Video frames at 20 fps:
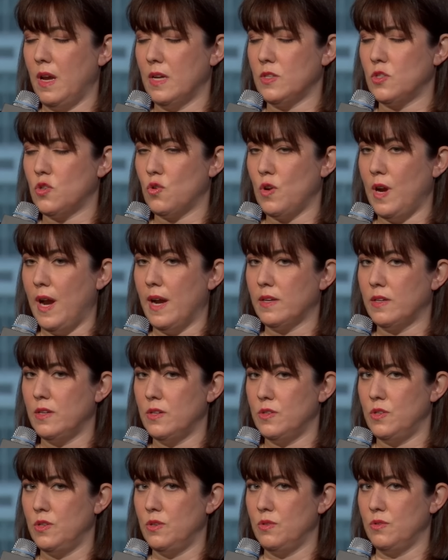
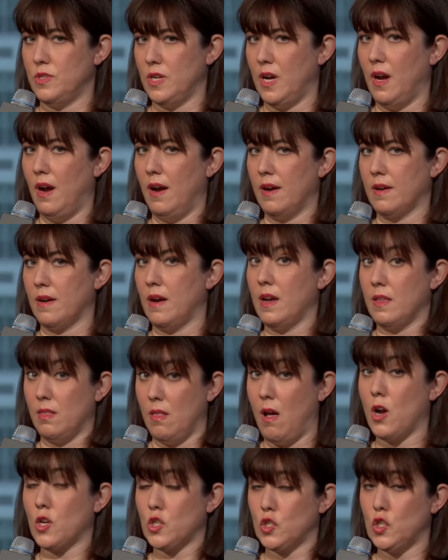attracted you to Hawkeye
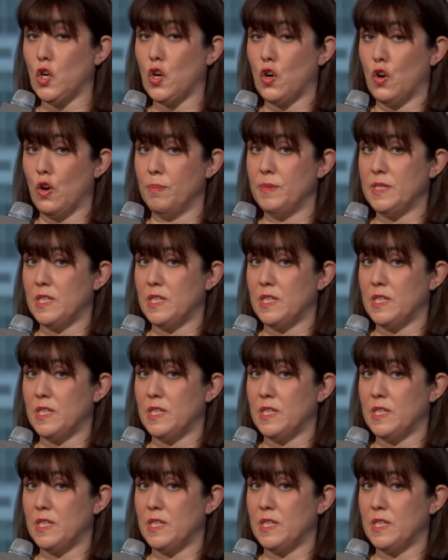long term